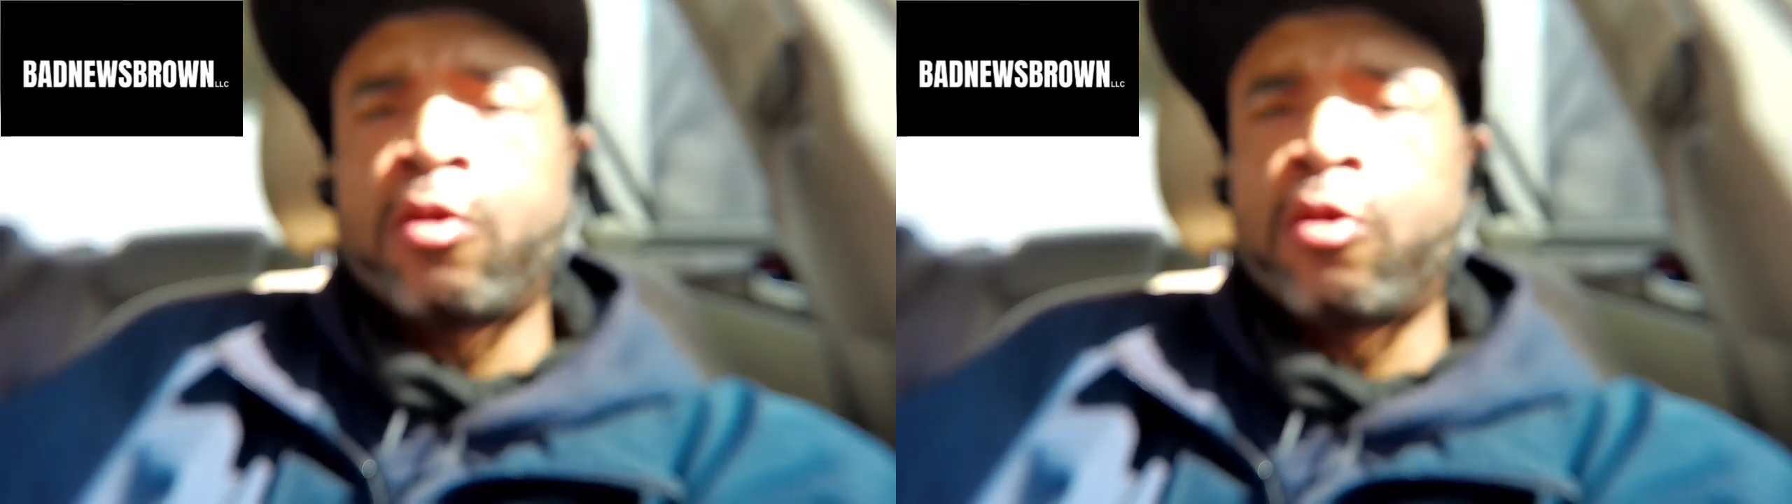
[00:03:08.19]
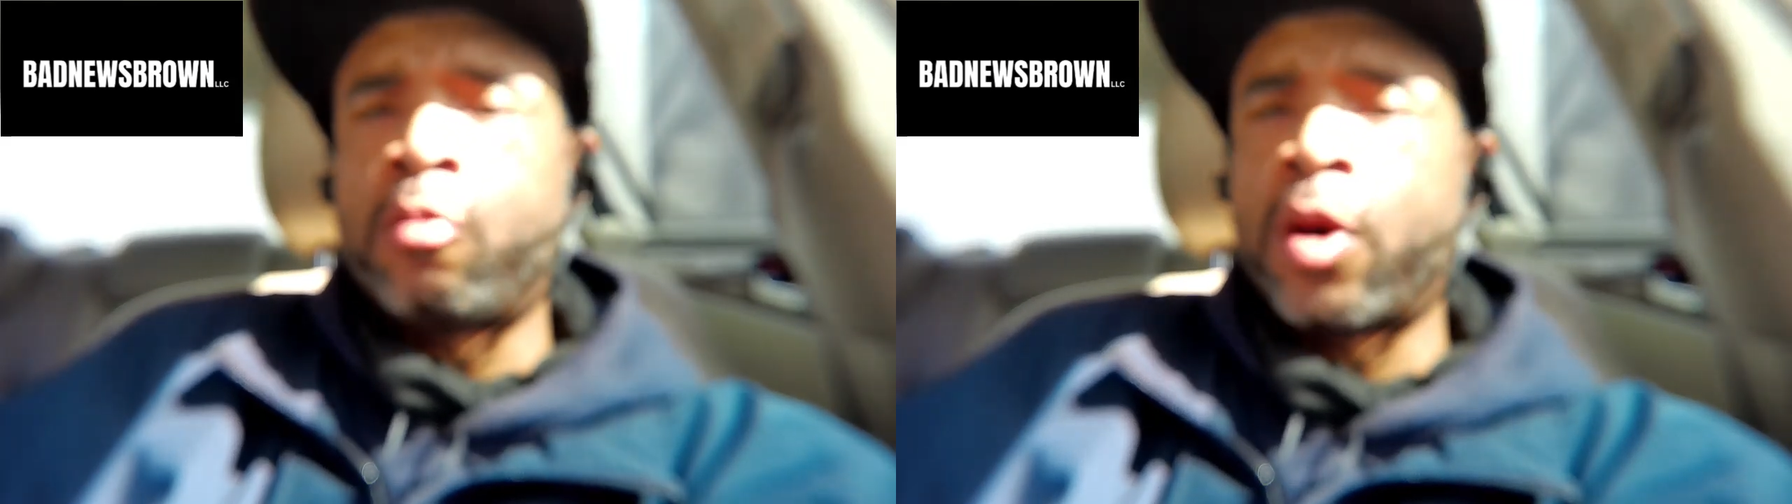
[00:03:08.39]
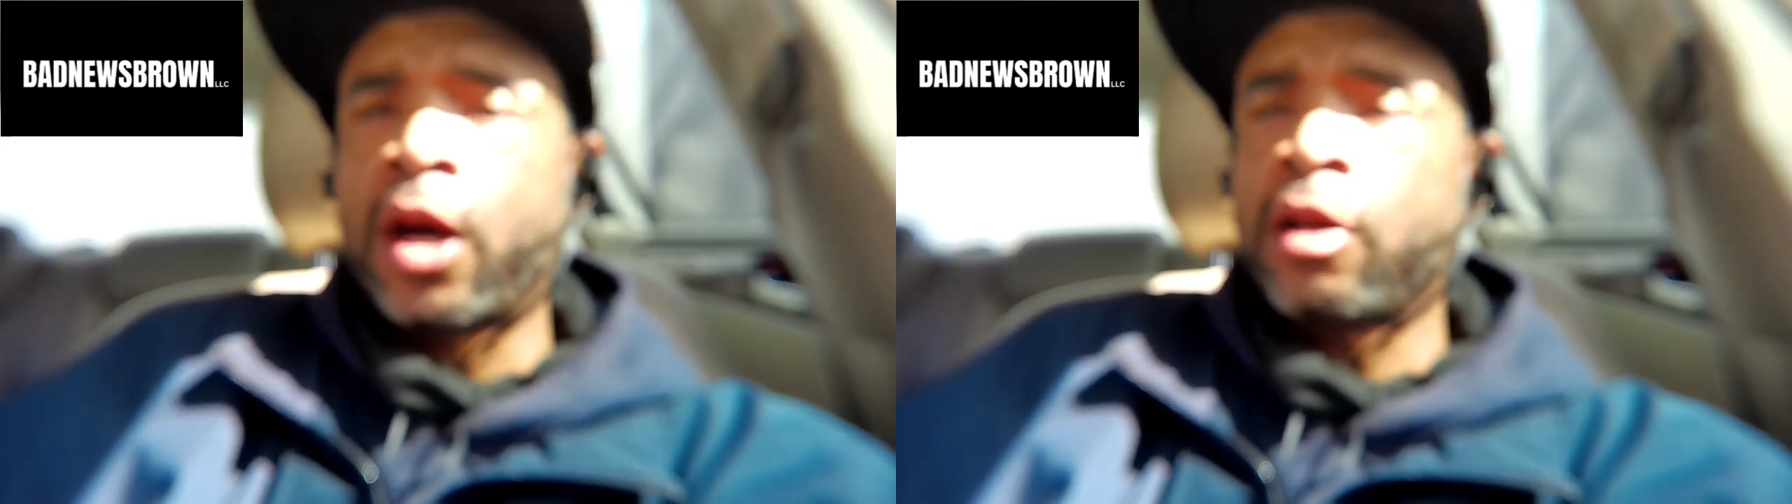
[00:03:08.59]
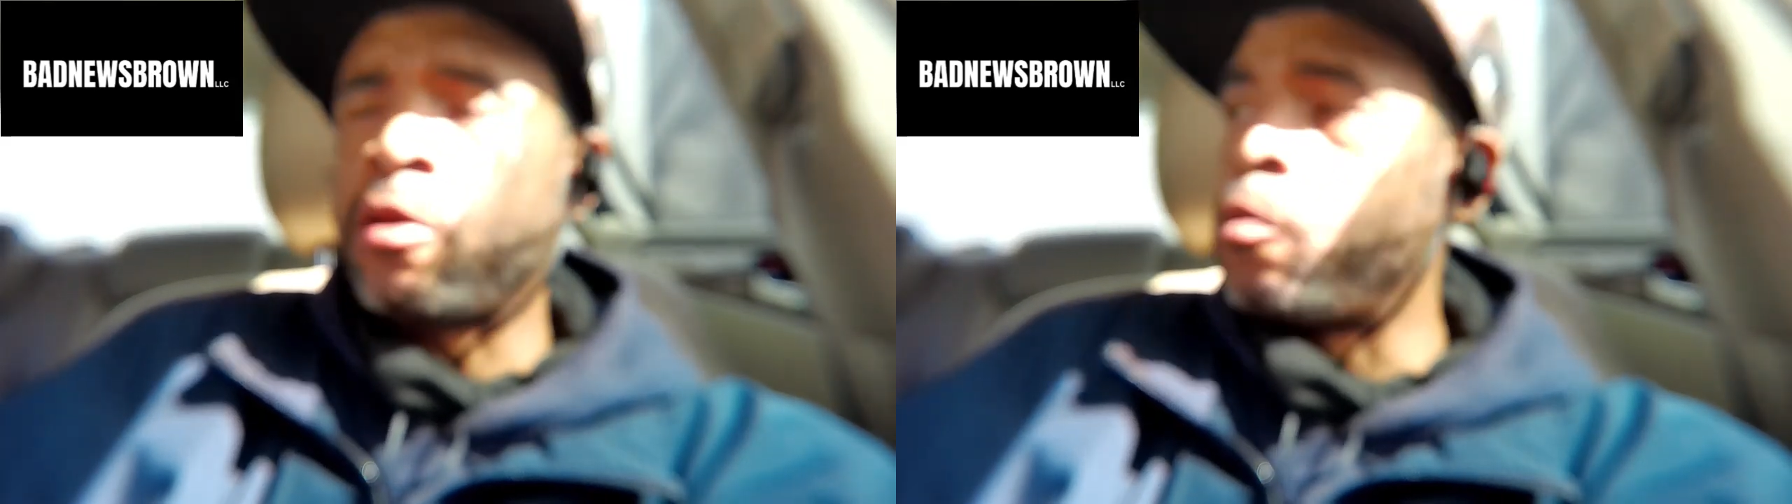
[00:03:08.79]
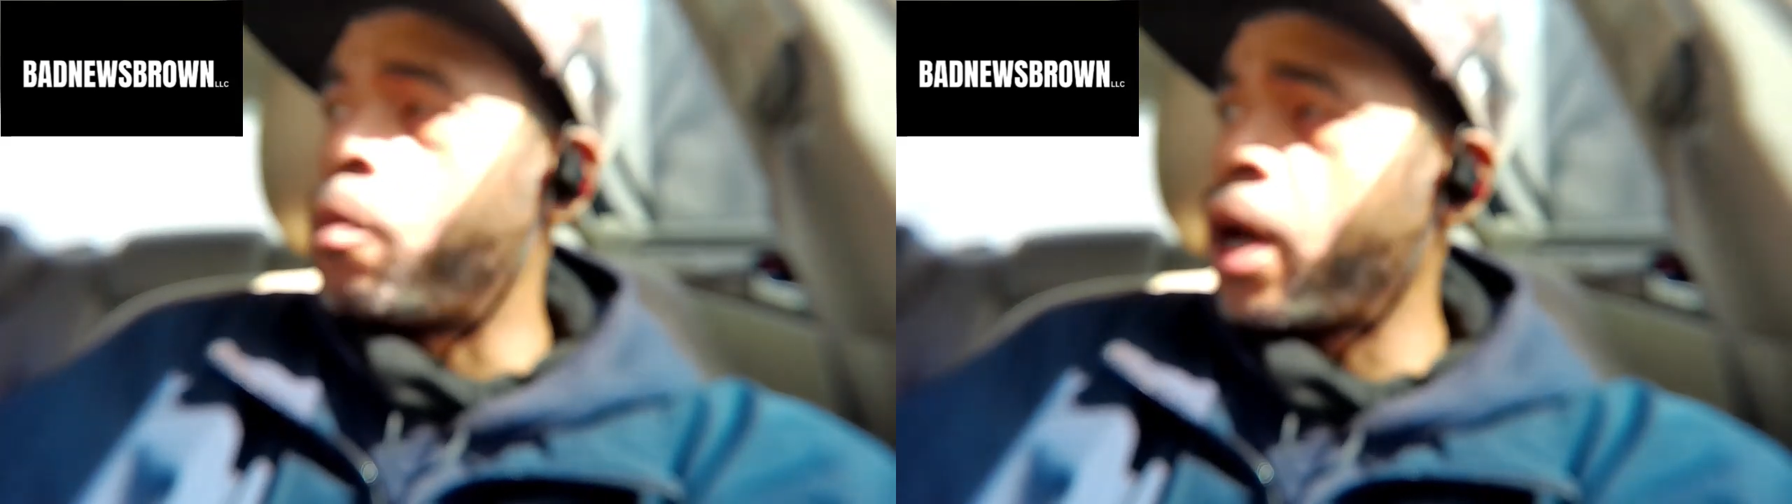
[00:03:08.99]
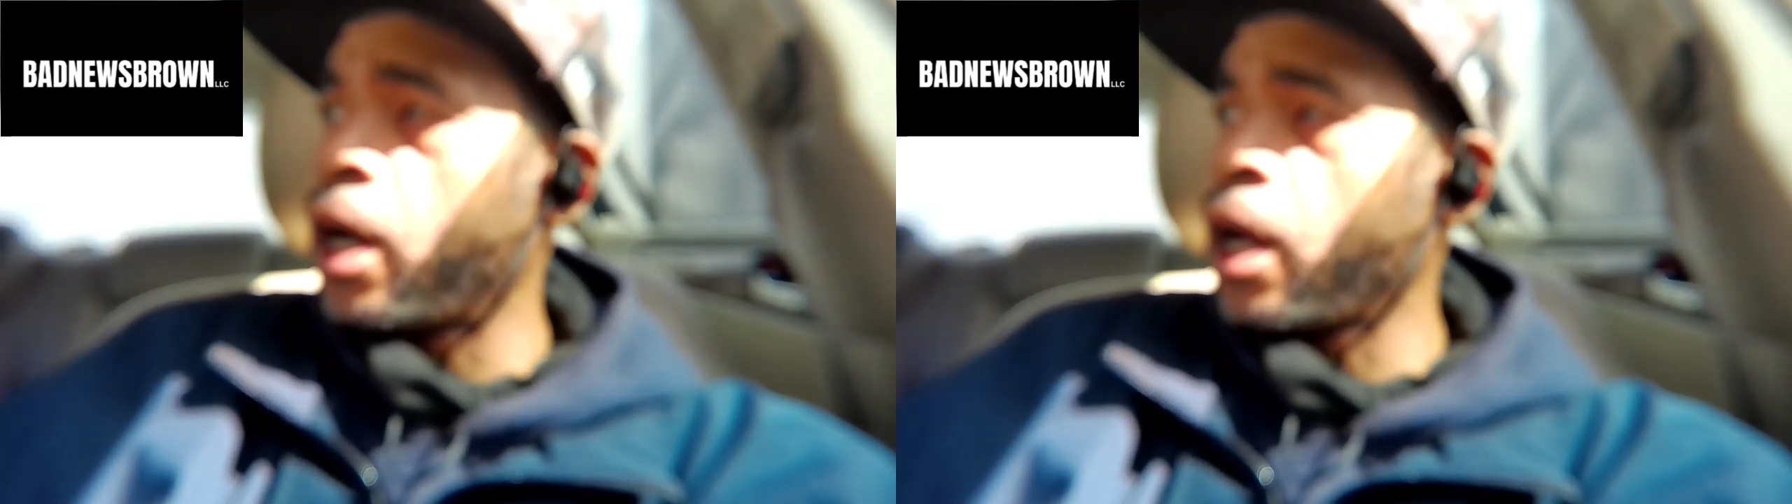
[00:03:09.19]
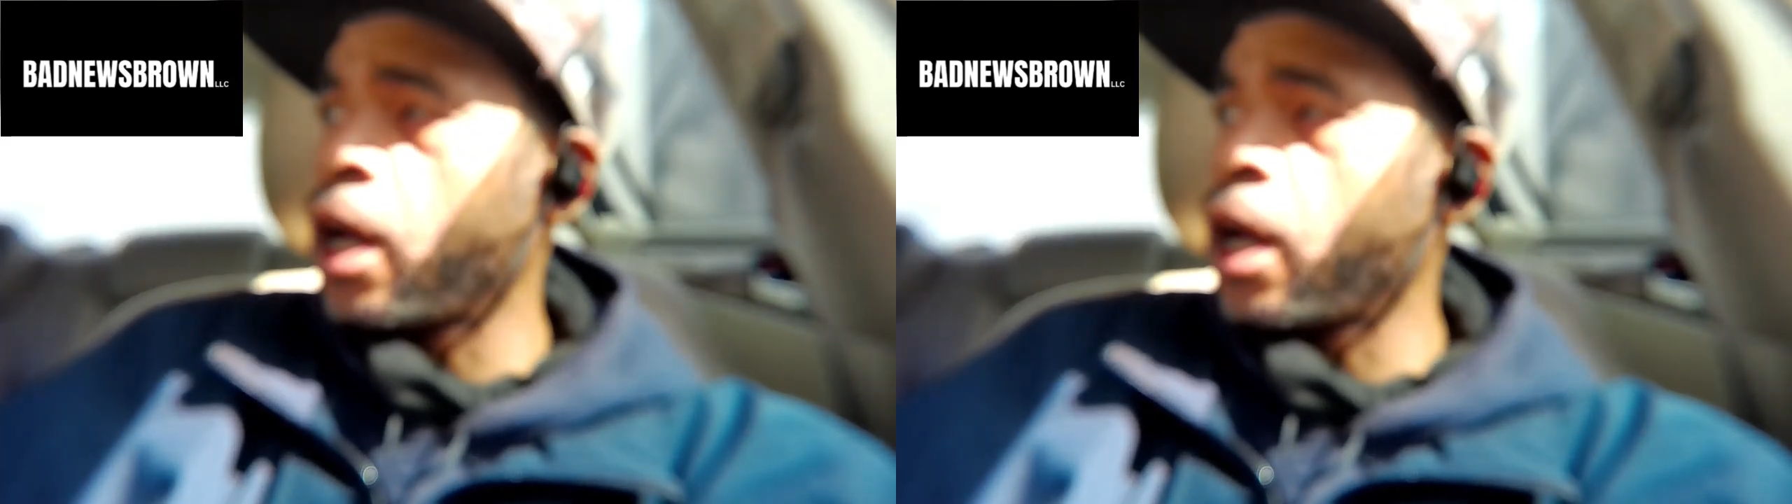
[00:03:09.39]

you better you better